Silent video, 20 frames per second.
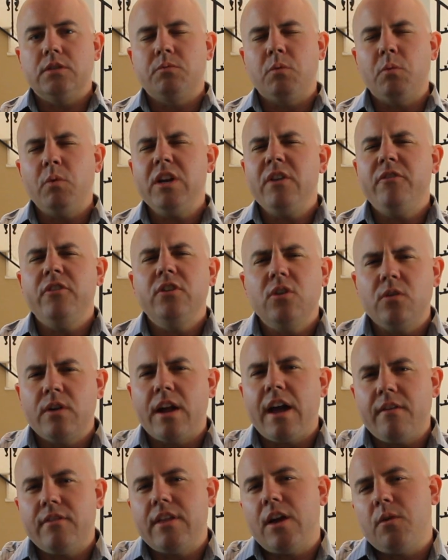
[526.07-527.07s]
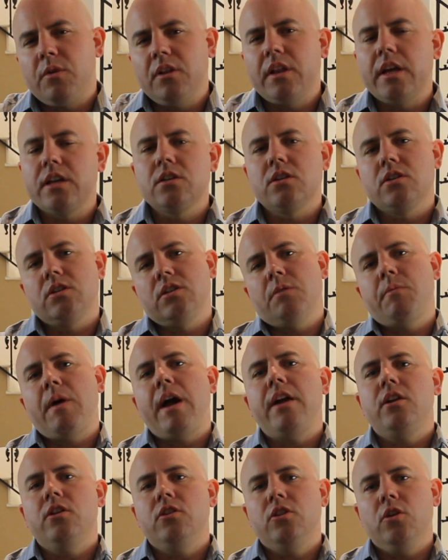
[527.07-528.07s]
But what if you don't have that relationship? How
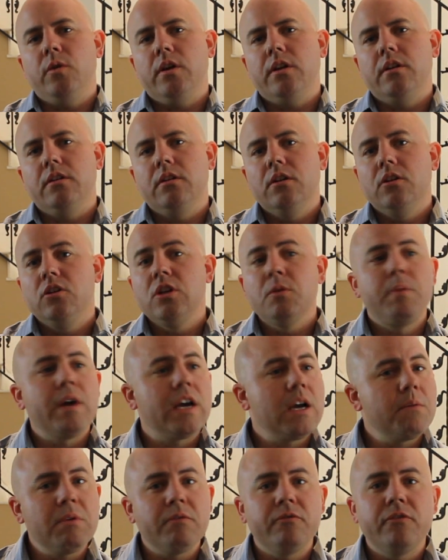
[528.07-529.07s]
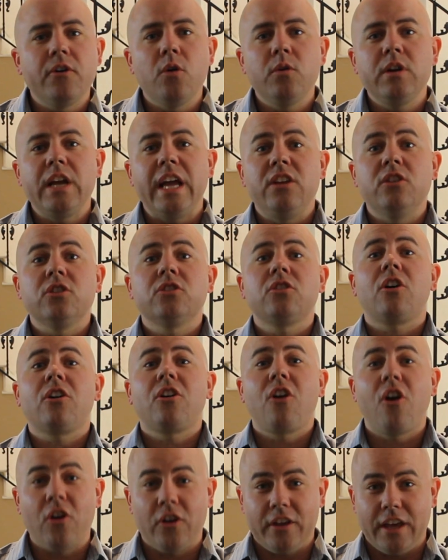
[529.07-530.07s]
do you do it? You pick up the phone and you start
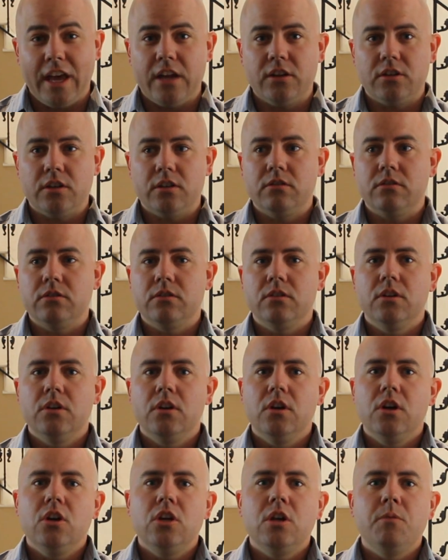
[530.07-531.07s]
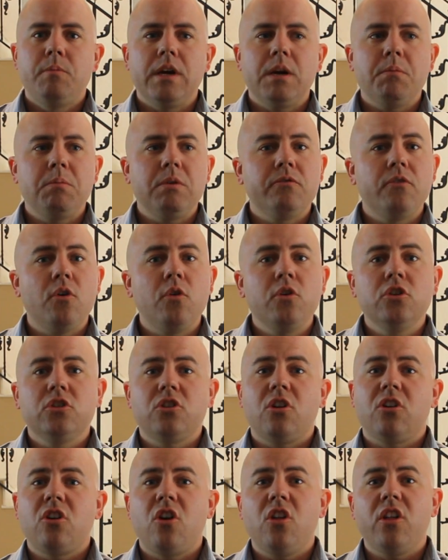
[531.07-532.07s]
calling agents. You pick up the phone, you
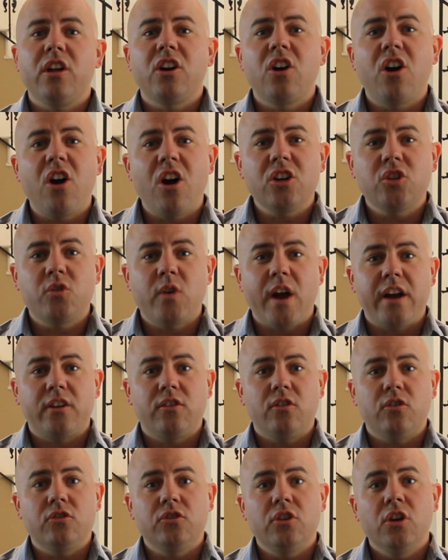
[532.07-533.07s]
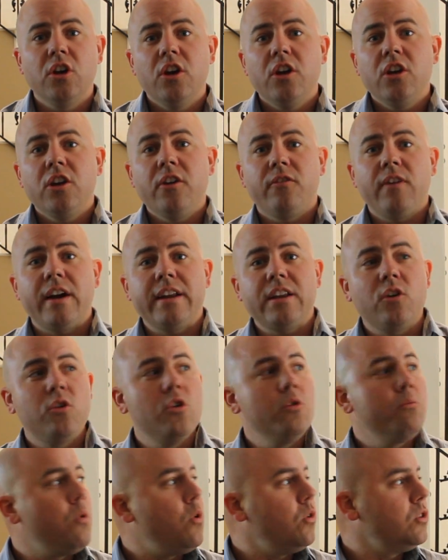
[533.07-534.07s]
start calling contractors. You find out
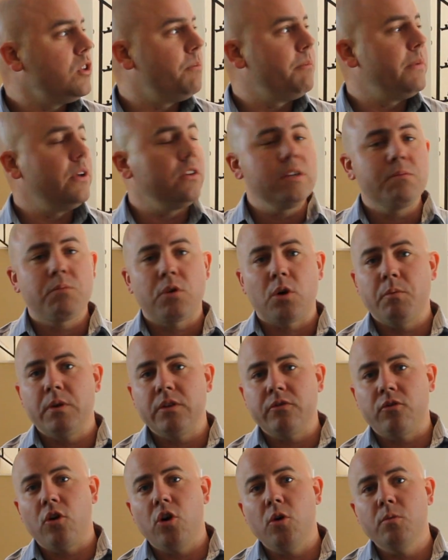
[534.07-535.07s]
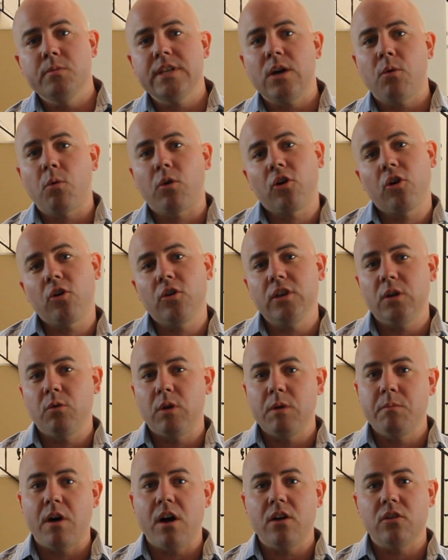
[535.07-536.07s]
who pulled the building permits for homes that were currently
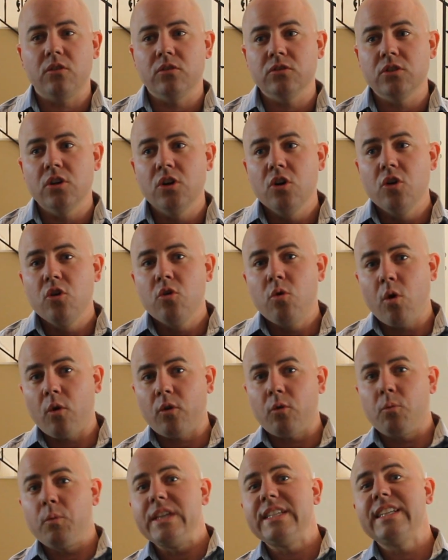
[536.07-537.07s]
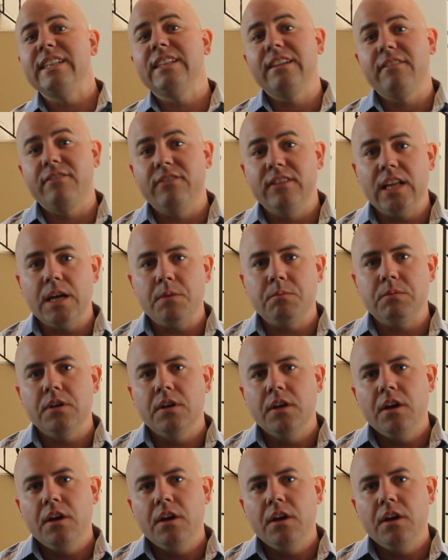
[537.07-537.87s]
remodeled or recently flipped.